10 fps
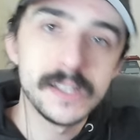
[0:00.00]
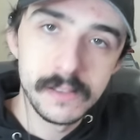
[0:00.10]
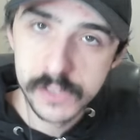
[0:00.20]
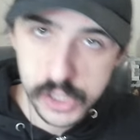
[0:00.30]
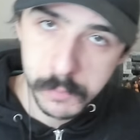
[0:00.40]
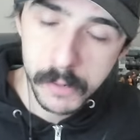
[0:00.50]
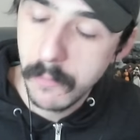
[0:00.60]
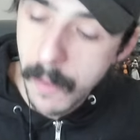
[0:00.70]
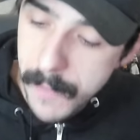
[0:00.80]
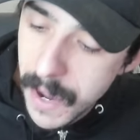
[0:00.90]
gloves and just put them
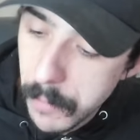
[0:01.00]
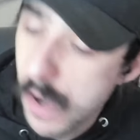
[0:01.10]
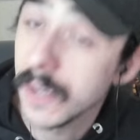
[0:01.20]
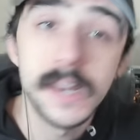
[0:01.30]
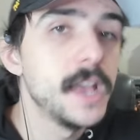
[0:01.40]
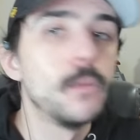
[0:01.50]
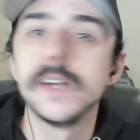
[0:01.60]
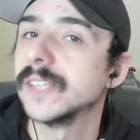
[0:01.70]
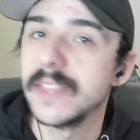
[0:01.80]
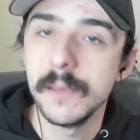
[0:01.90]
in my back pocket. It
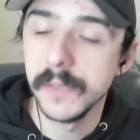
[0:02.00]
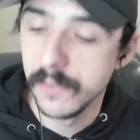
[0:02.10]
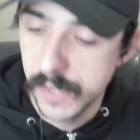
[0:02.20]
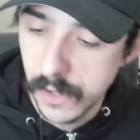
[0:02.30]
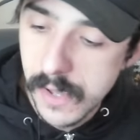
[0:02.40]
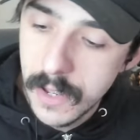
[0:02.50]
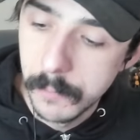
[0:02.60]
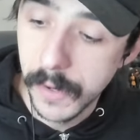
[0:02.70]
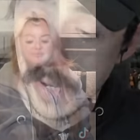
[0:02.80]
wasn't that big of a deal. But